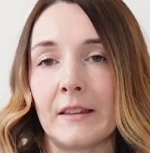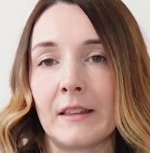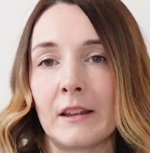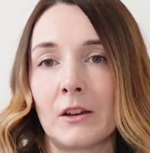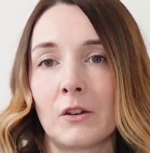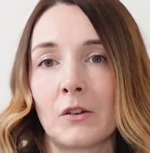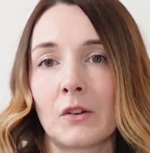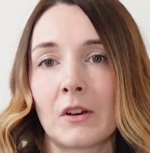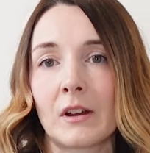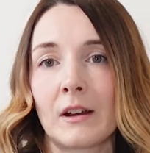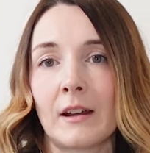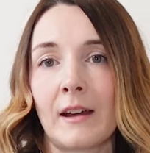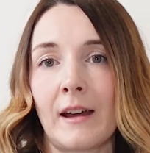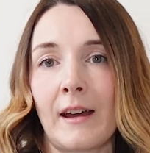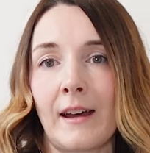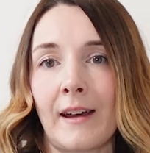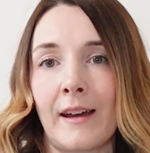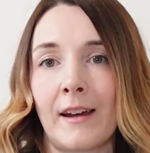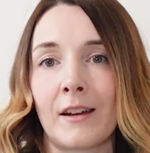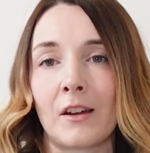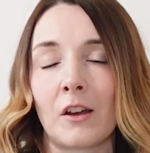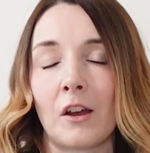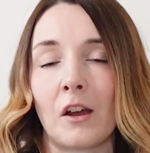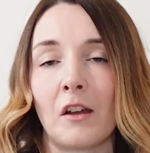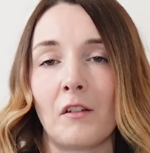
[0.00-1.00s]
They're not going to
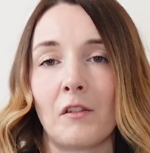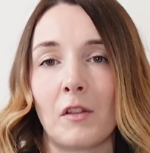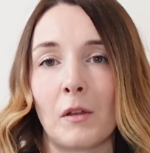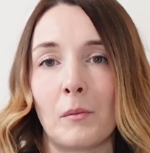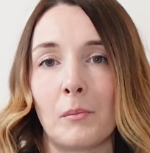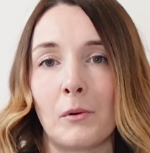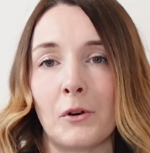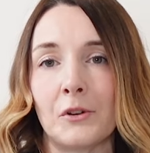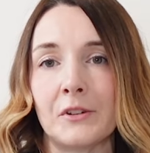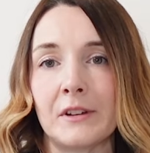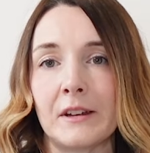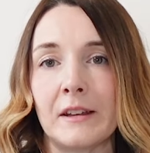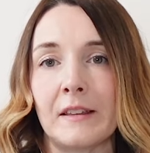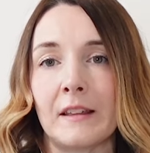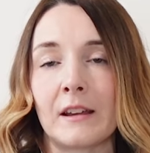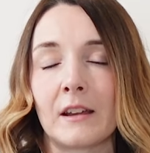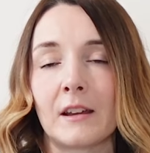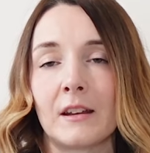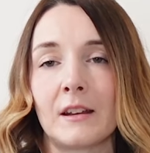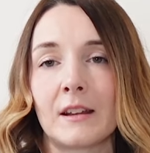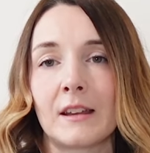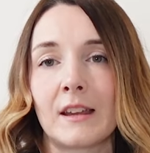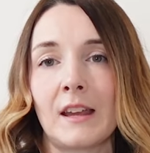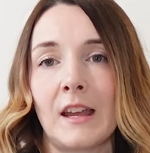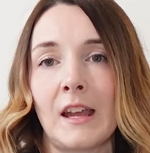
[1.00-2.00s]
hang over the body. They're
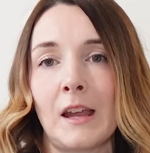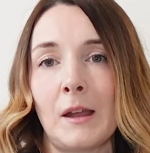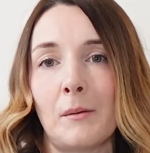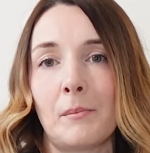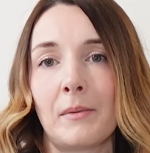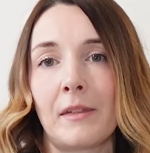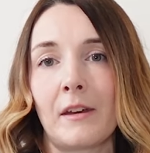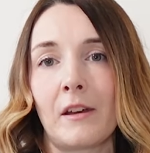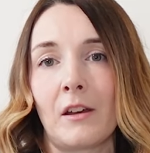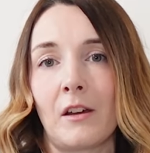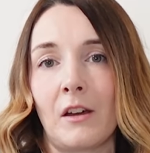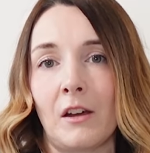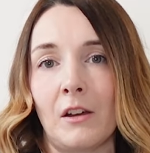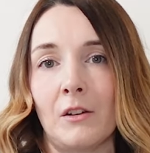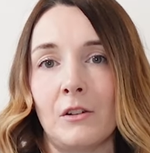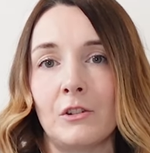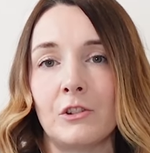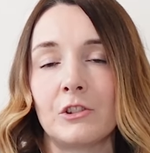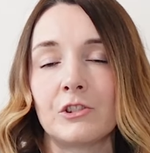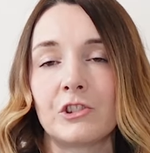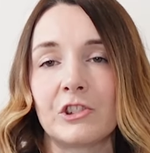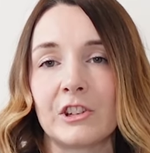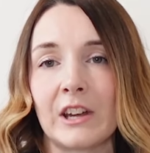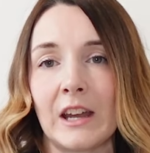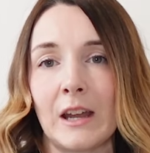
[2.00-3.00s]
going to keep their own
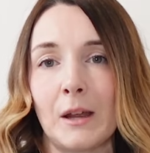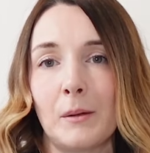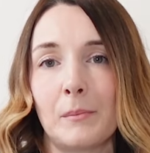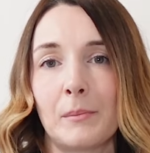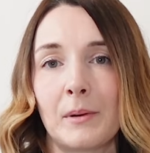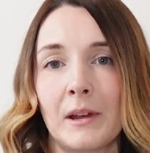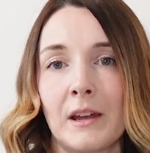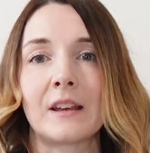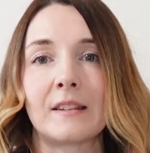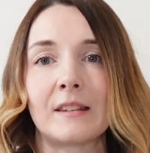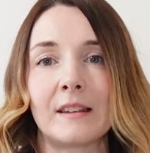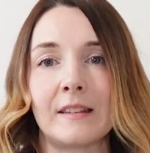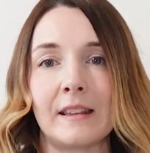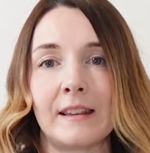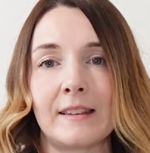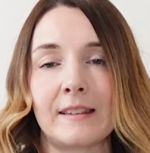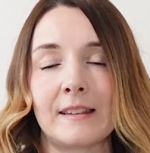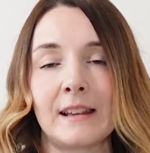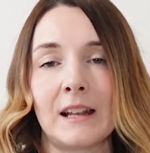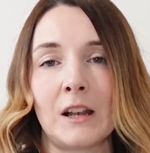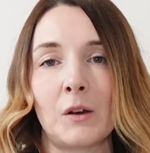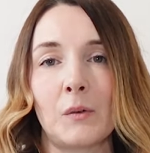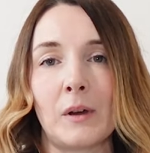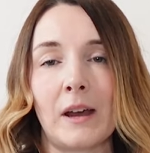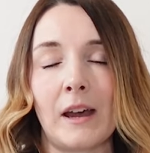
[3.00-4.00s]
shape. So the
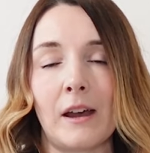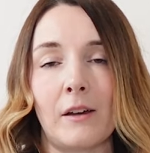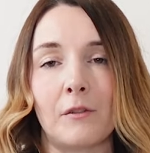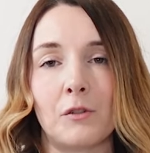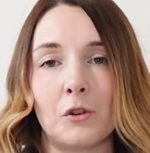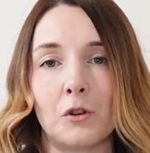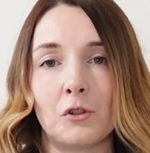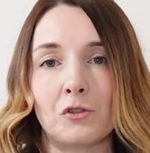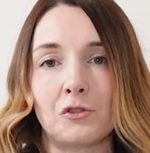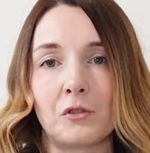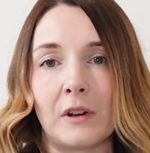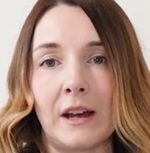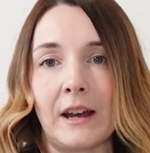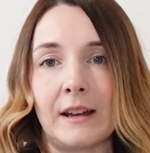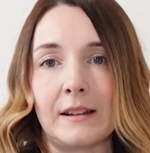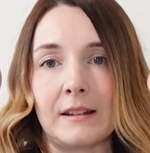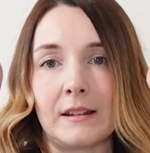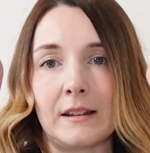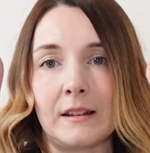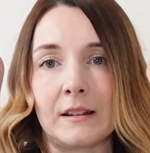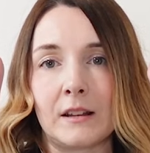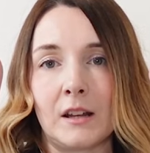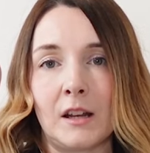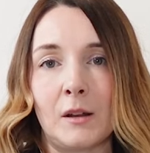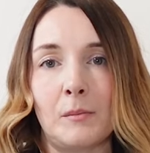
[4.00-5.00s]
silhouette of your dress
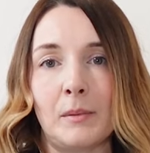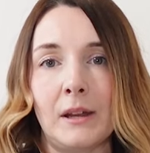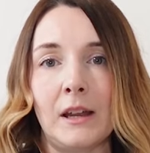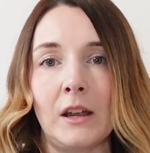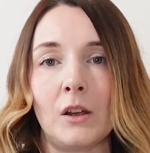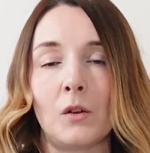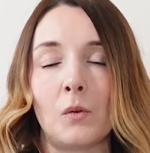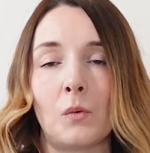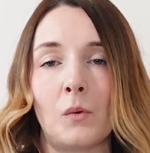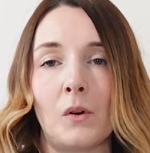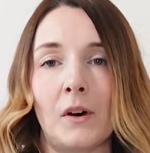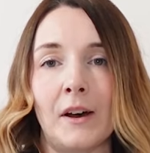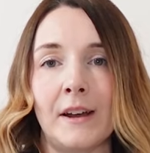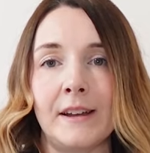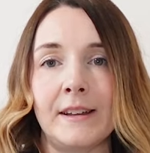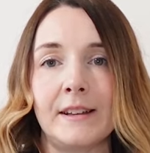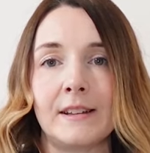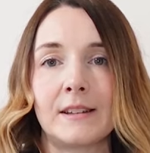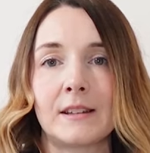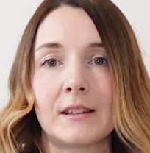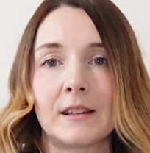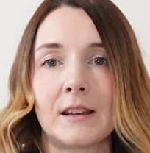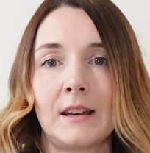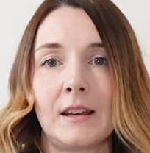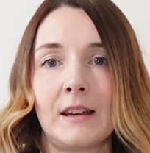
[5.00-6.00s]
is going to be quite
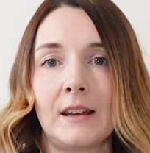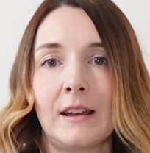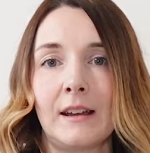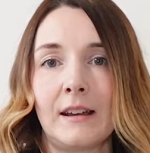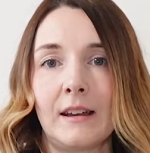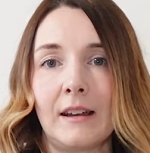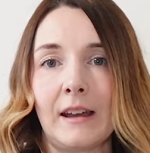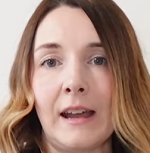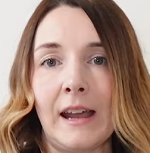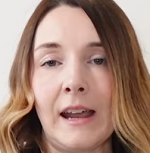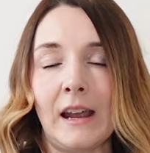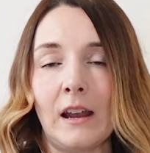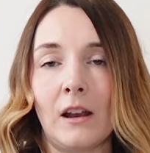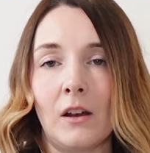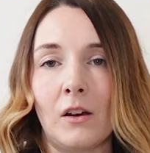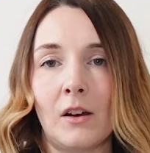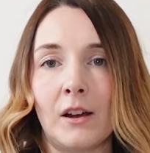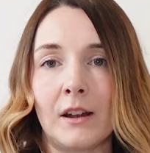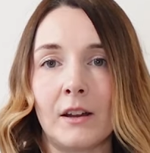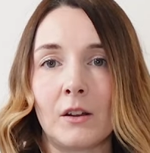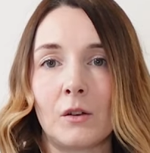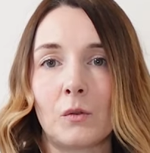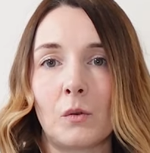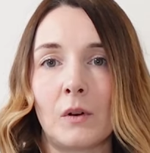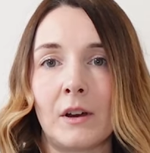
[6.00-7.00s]

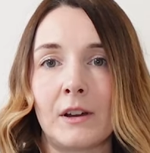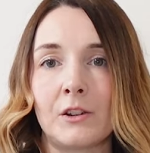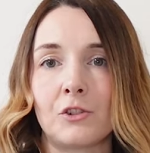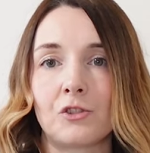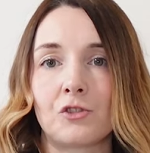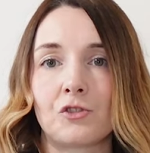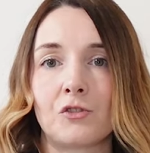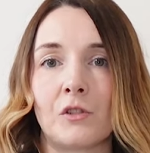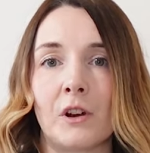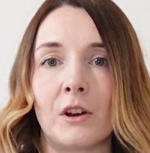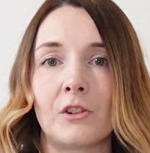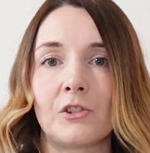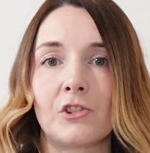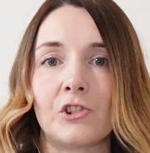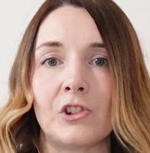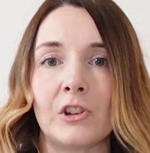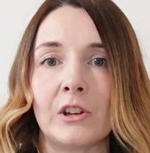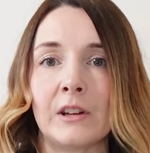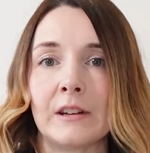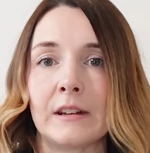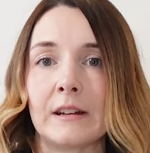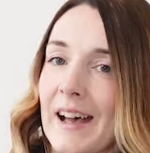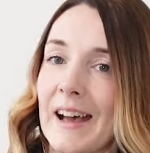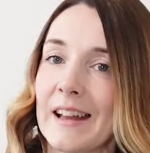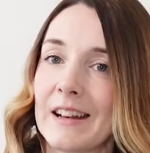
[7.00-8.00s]
A-line, quite
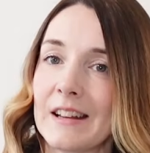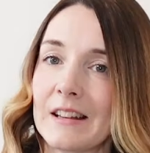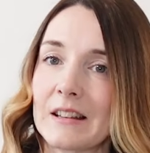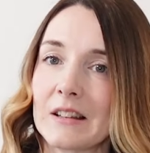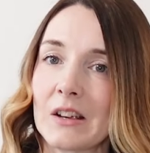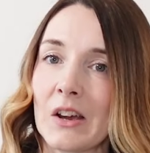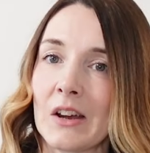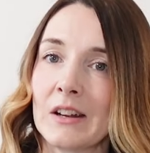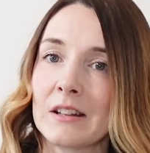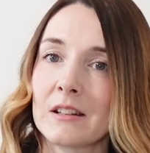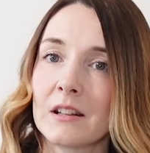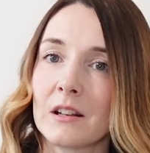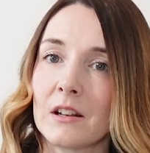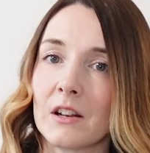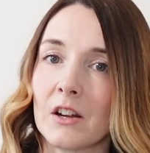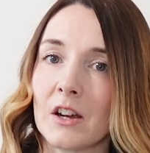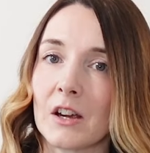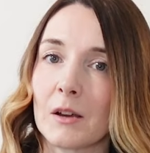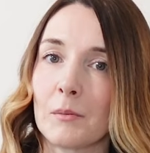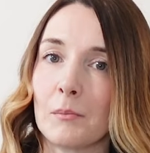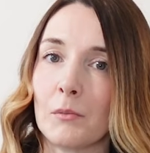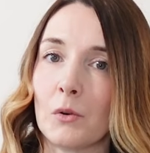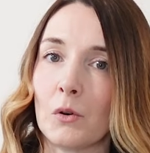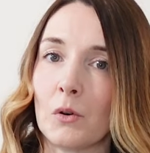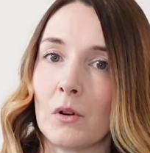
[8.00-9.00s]
structured, and it's going to
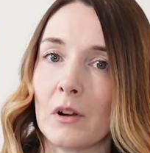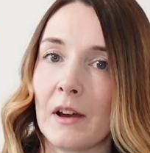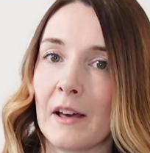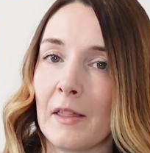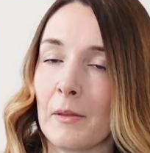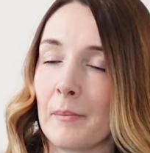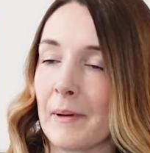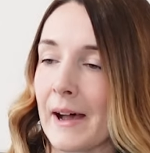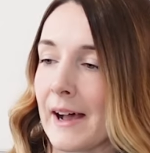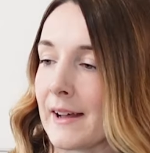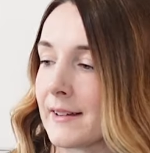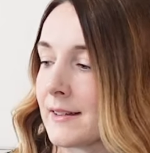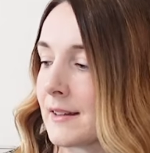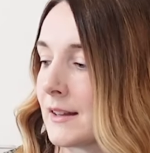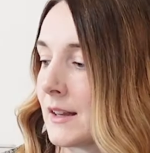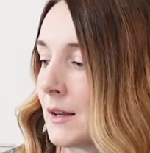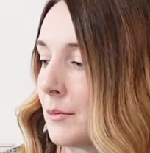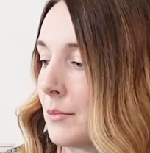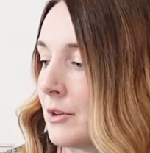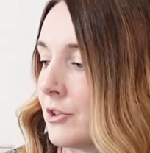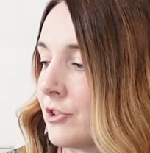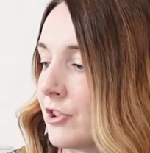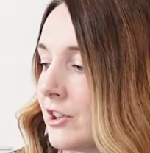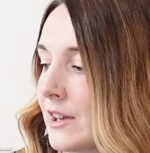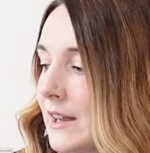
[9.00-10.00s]
look more like the pattern
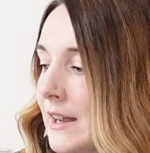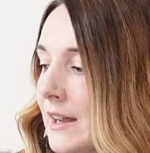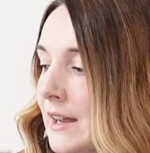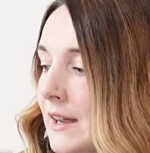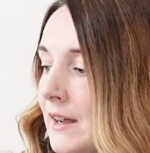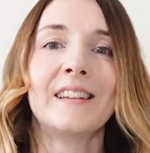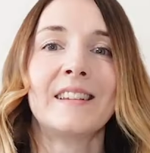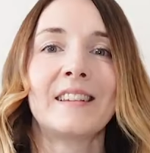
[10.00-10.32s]
image here.